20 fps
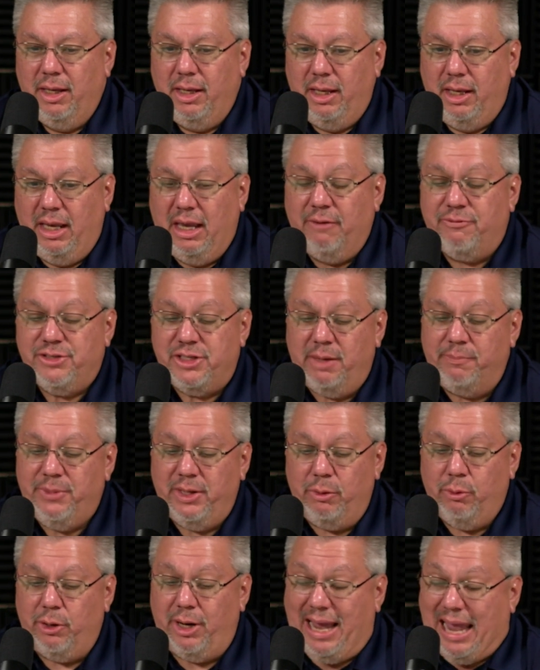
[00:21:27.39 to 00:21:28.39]
If something
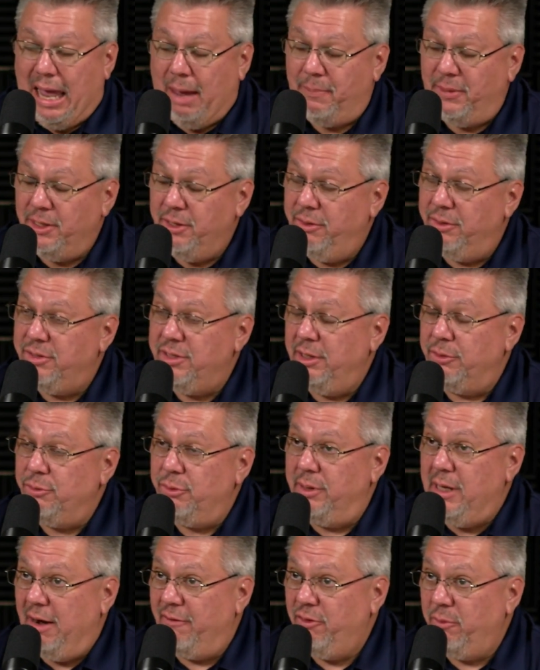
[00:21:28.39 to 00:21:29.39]
were to happen to the central
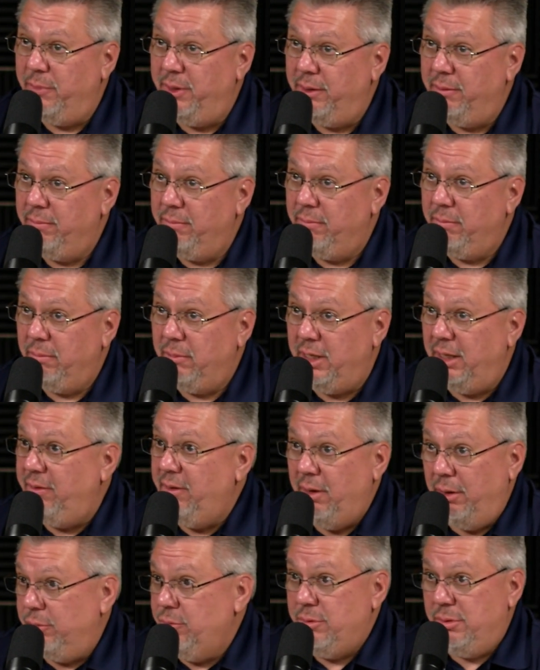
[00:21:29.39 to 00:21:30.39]
government, then
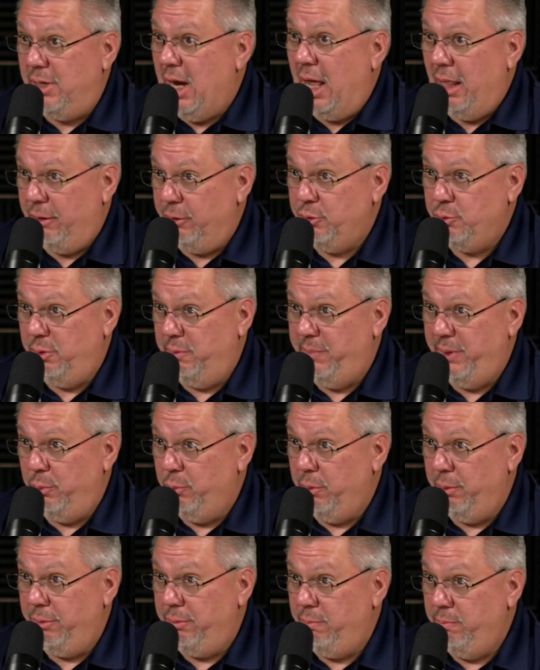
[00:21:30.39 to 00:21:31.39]
those dollars would be
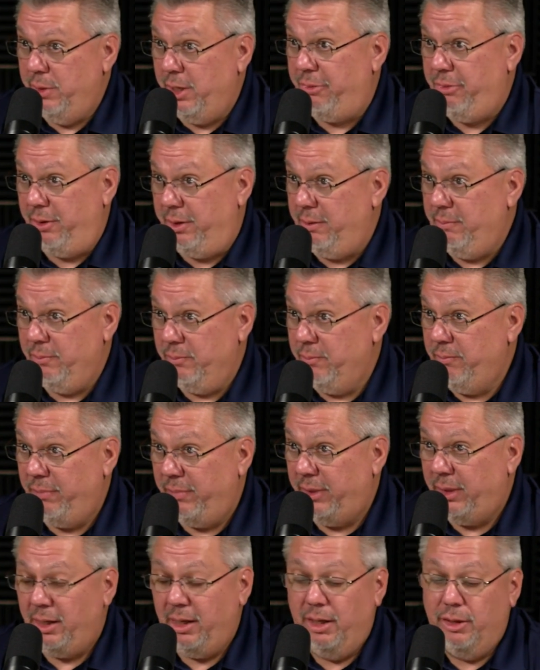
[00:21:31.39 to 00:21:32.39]
worth nothing.
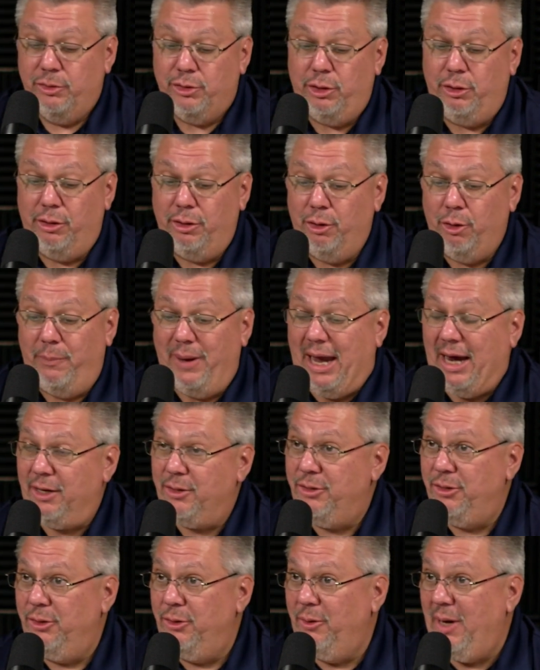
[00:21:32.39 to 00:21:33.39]
So you can go back
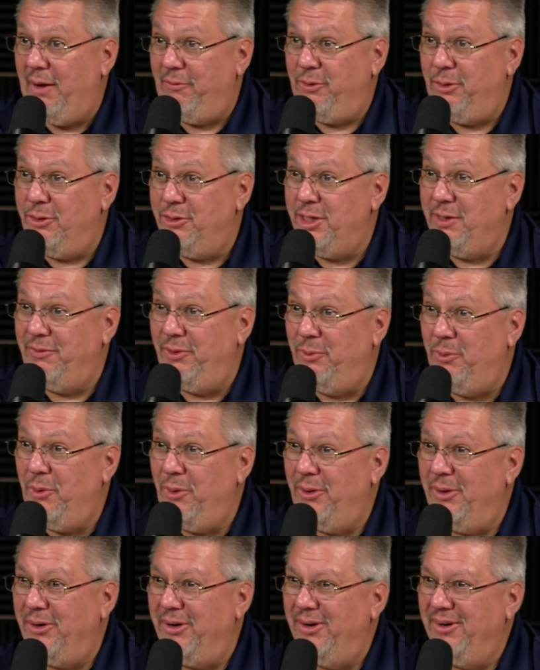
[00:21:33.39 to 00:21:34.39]
to after the Civil
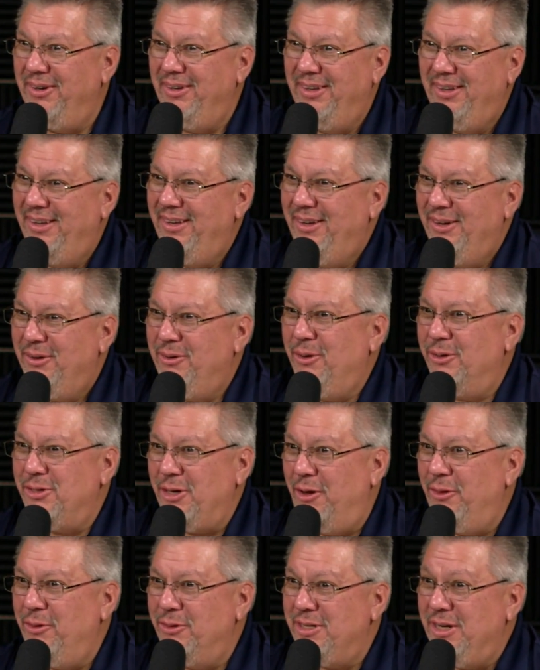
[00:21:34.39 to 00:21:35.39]
War. Of course,
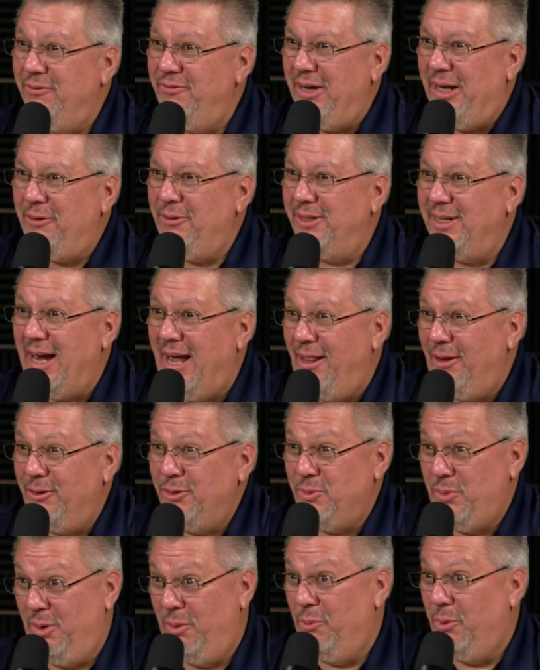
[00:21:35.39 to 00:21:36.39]
all those Confederate
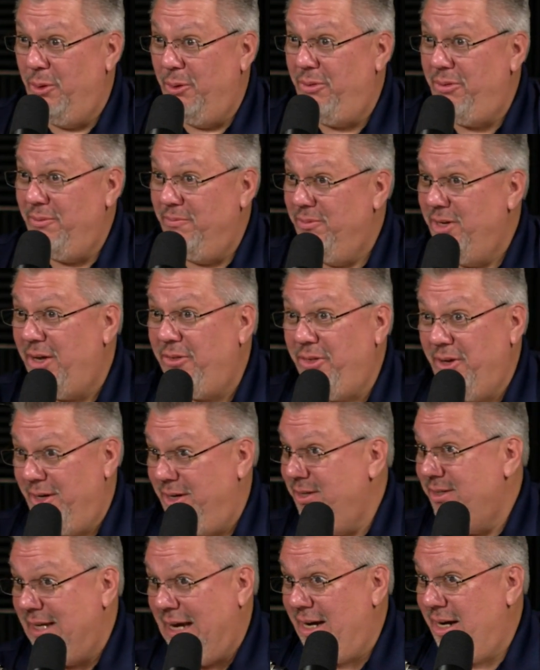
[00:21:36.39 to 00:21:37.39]
dollars were worth nothing
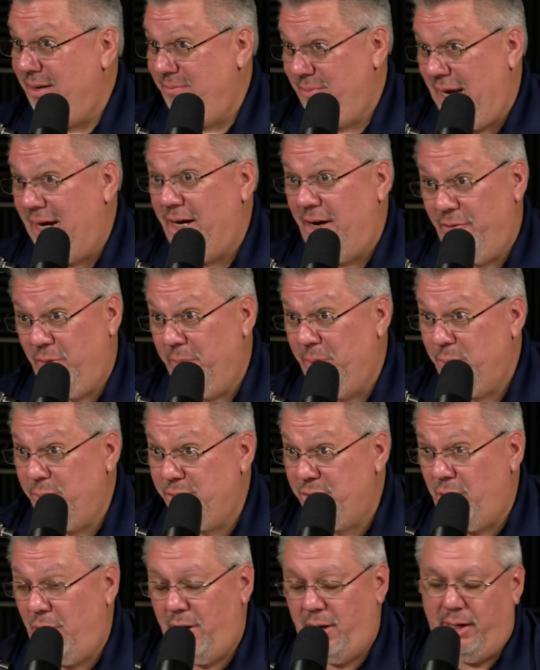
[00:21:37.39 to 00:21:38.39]
because that government was
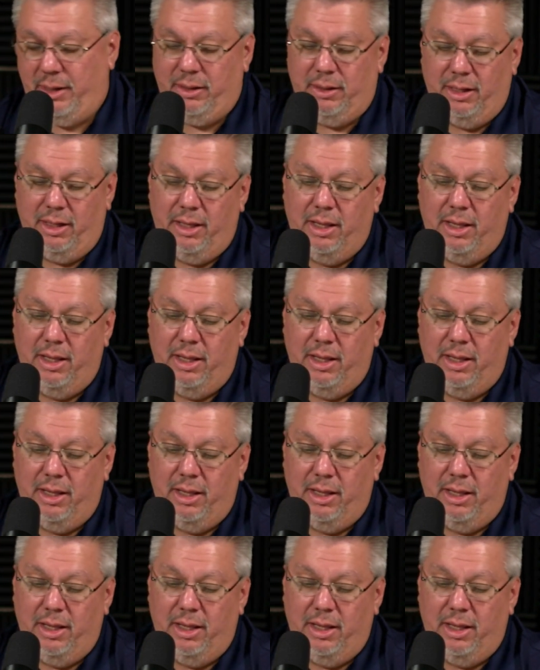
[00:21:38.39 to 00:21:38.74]
gone.